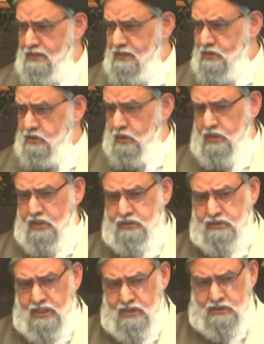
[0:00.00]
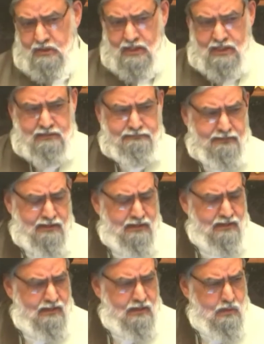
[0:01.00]
Sunni says
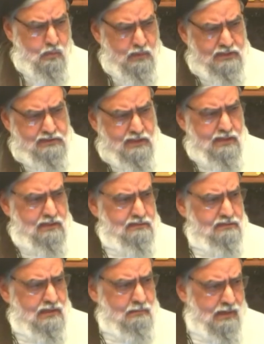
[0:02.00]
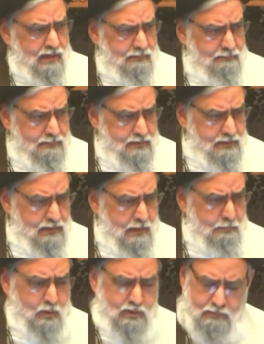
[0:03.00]
Khalifa, we say it is the Imam,
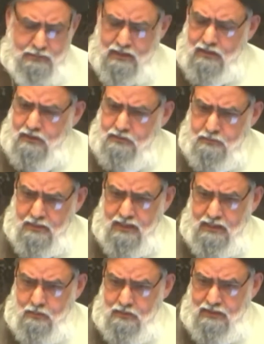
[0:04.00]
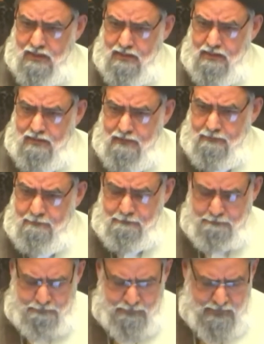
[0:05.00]
appointed by Allah subhanahu wa ta'ala.
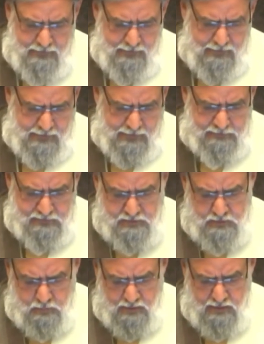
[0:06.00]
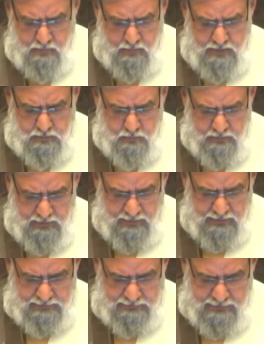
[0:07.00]
And this is where we had to
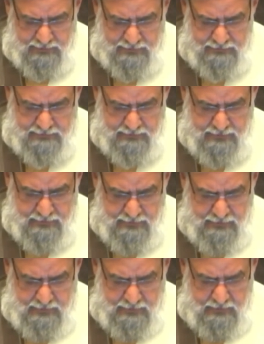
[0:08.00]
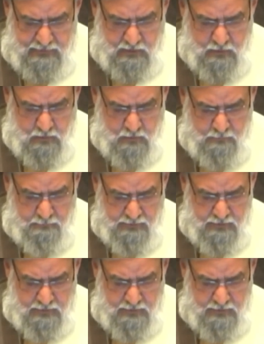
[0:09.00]
realize that, you know,